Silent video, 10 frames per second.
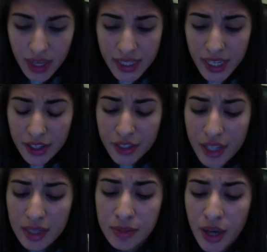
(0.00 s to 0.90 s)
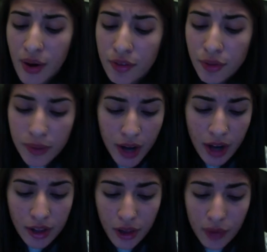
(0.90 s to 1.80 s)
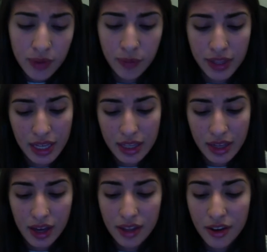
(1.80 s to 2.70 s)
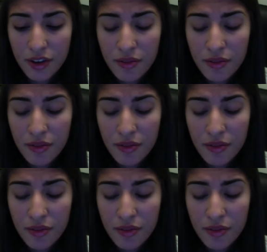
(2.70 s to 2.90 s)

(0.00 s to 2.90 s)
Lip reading: The other claims, however, were not alone in what they thought. There